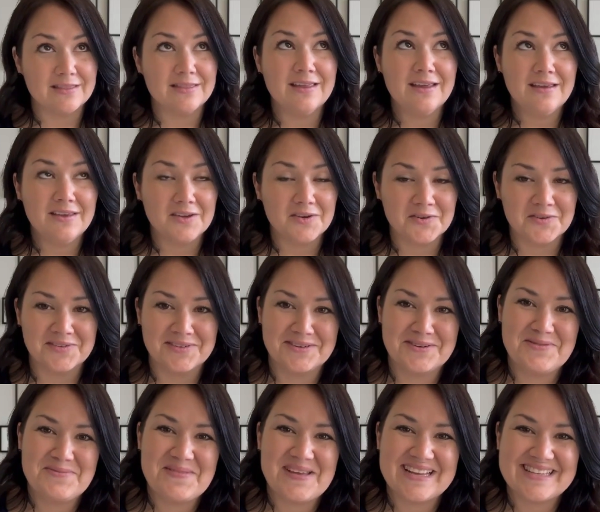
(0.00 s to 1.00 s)
Thank you. That
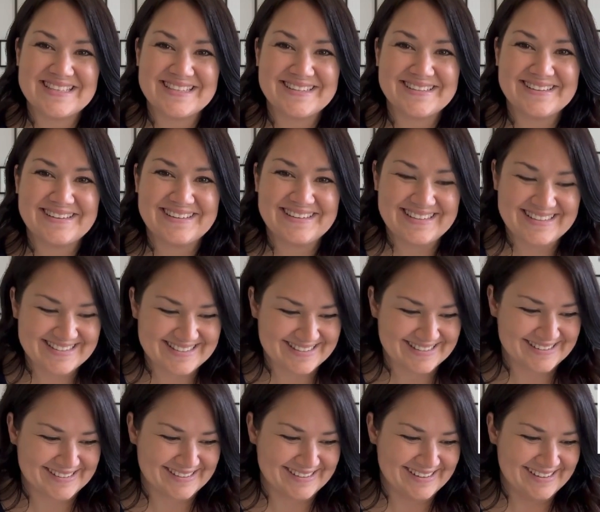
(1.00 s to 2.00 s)
makes it a little
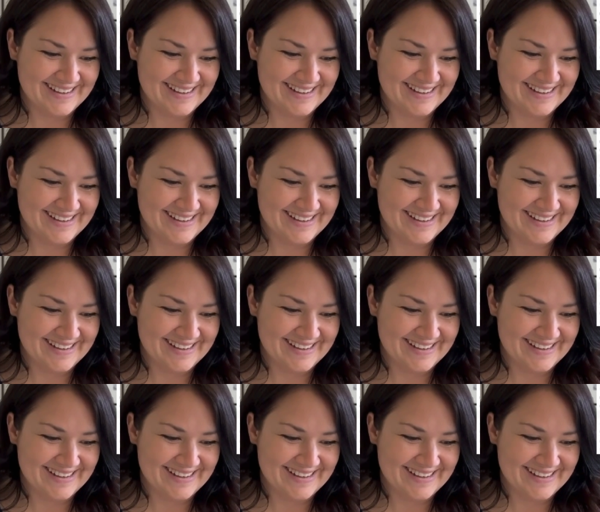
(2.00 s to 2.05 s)
easier.